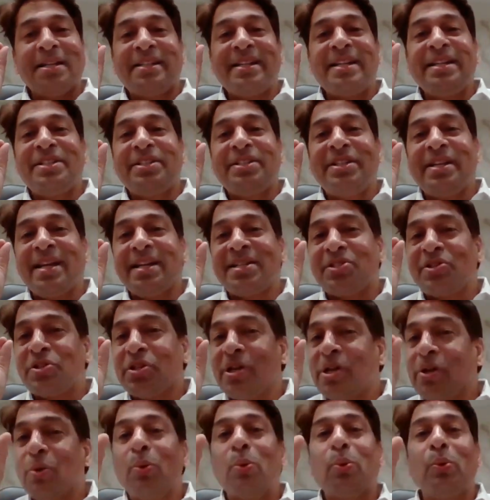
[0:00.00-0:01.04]
under
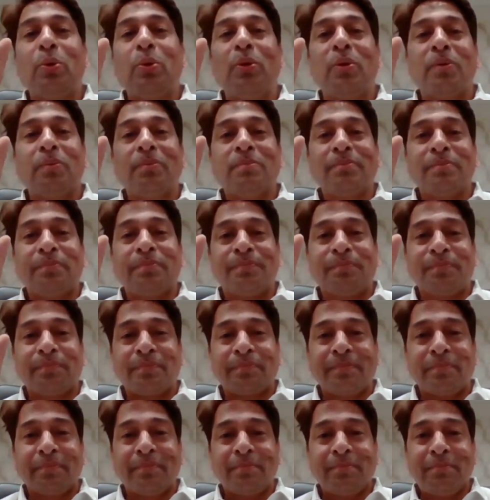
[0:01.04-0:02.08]
CGST rule,
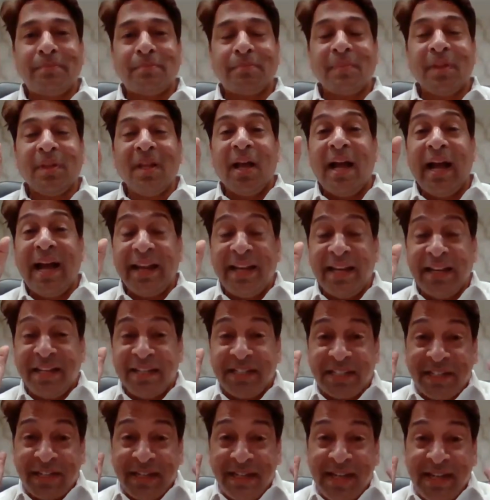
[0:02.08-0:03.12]
and
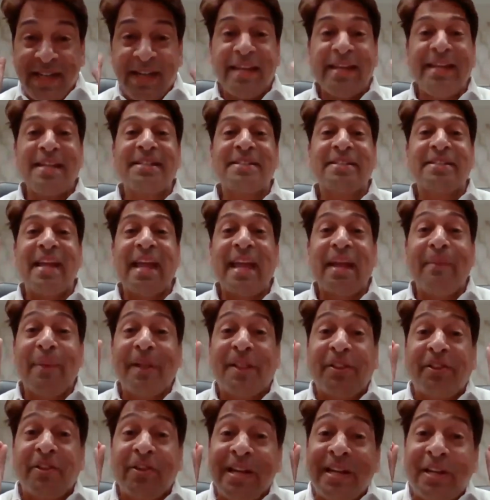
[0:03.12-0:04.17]
it is clearly
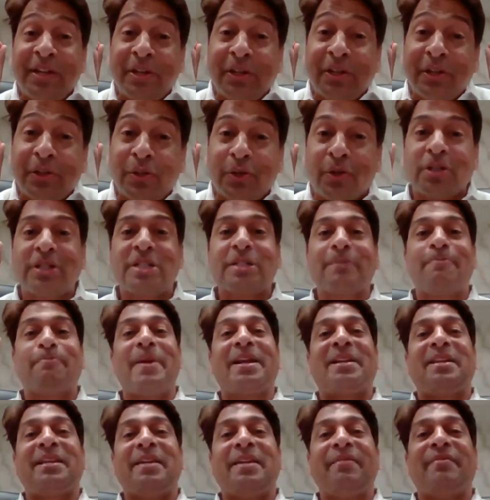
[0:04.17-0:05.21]
saying with
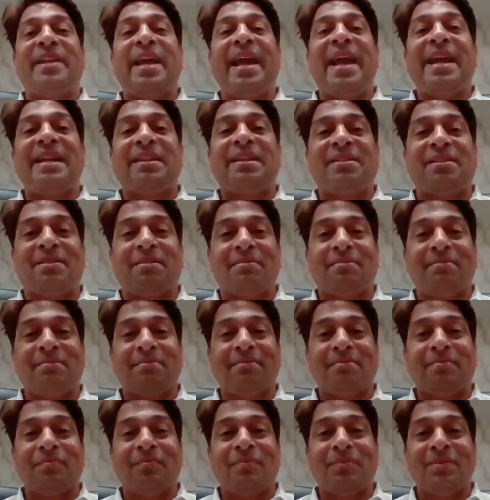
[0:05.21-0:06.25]
retrospective date
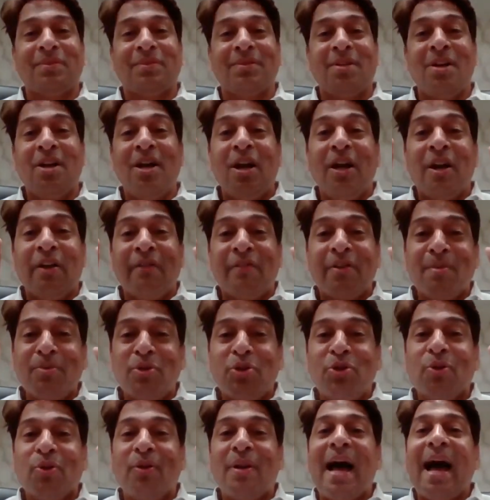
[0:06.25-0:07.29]

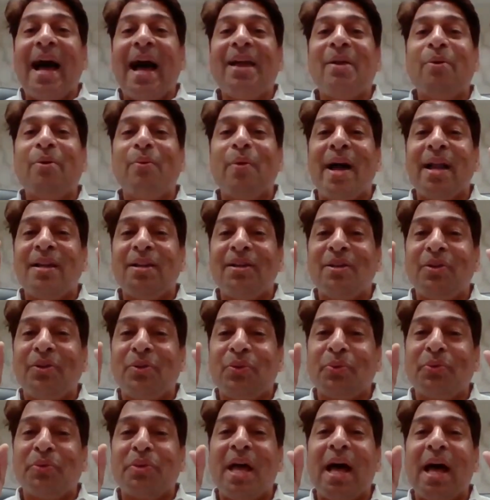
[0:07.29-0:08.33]
from July 1,
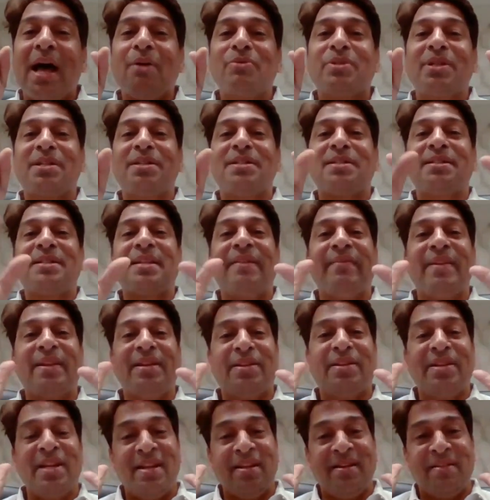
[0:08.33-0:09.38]

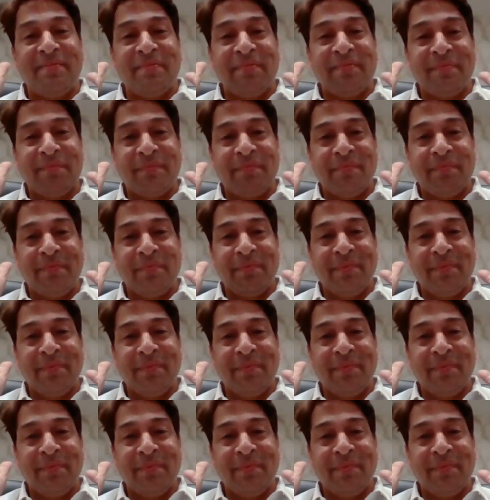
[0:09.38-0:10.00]
2017.